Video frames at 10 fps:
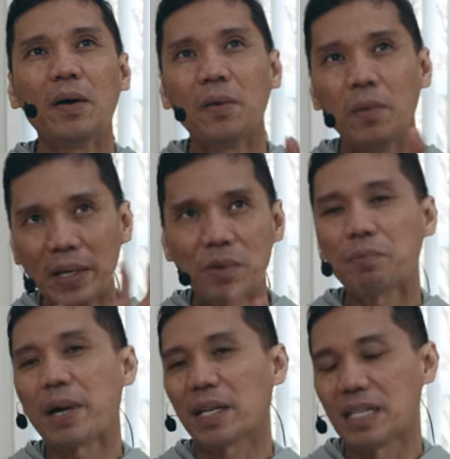When we
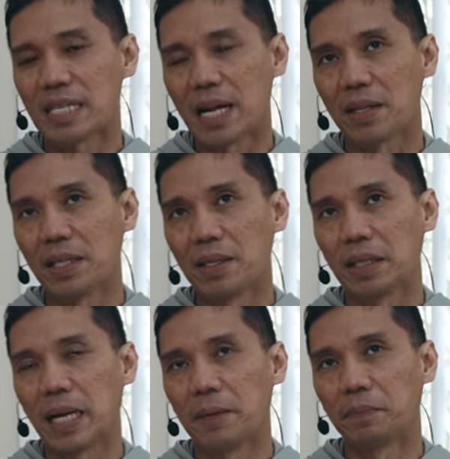practice Hatha
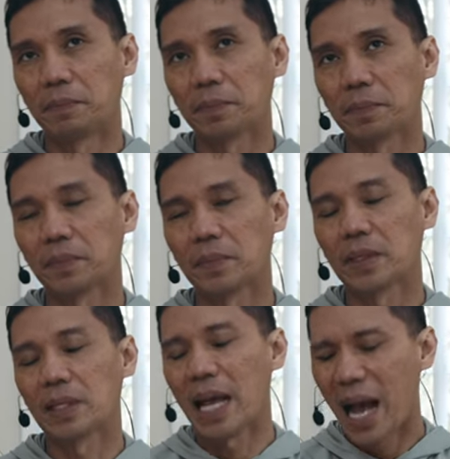Yoga,
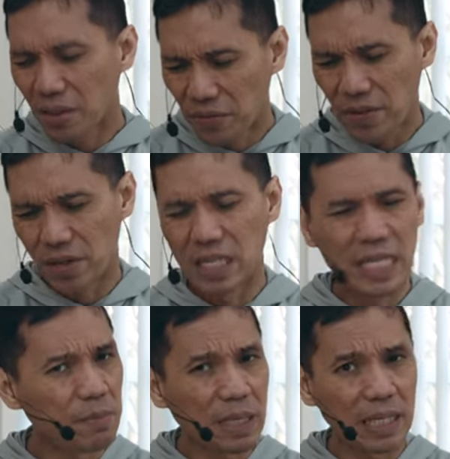at first,
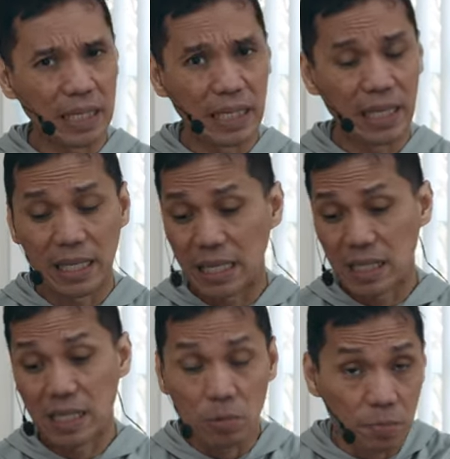seemingly in
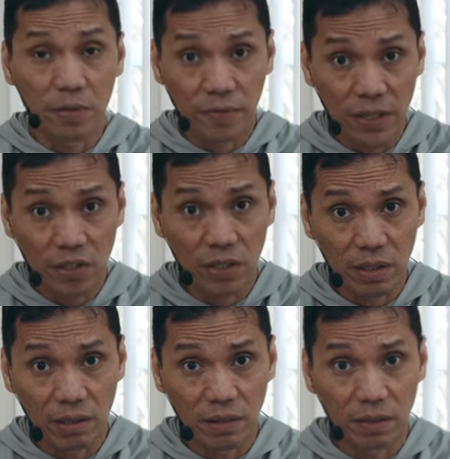its
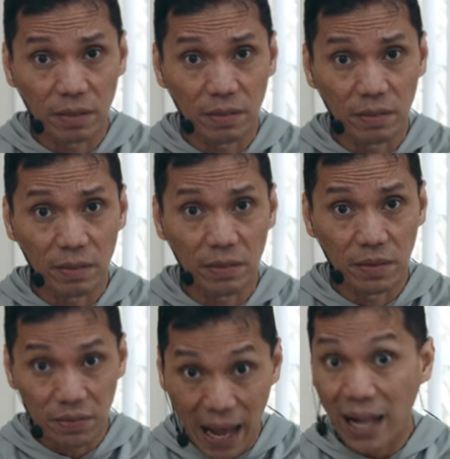superficial
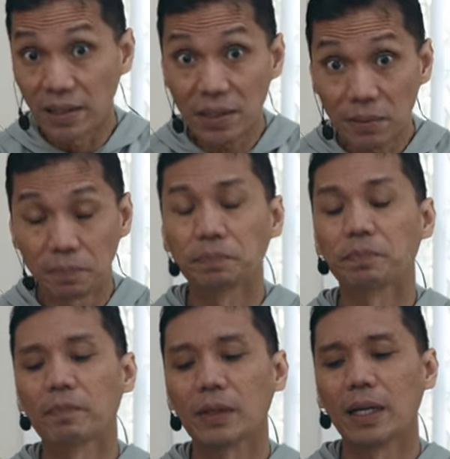value,
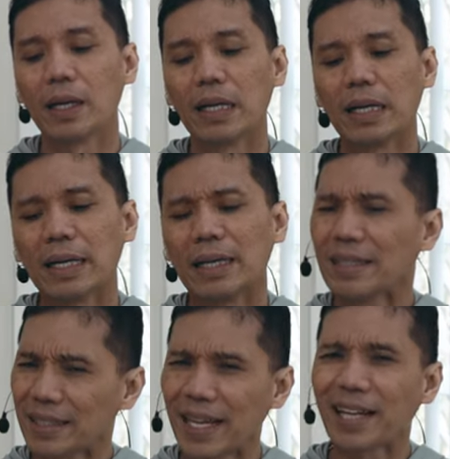
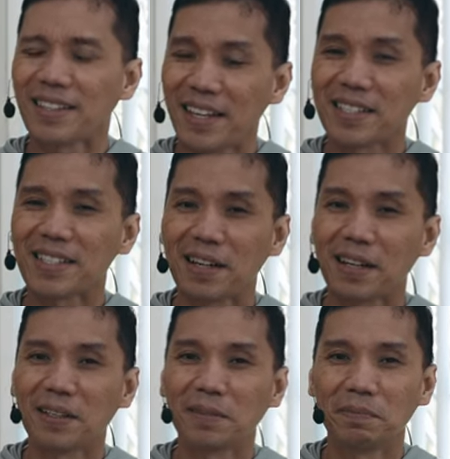the techniques
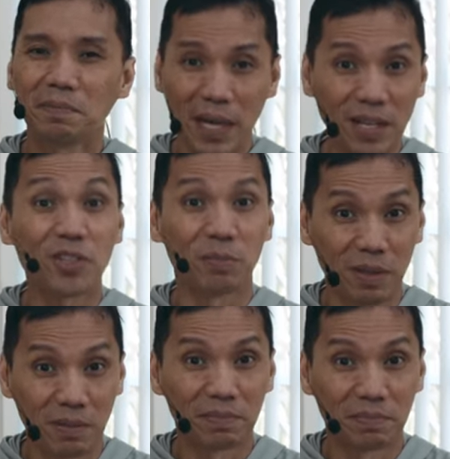are manageable.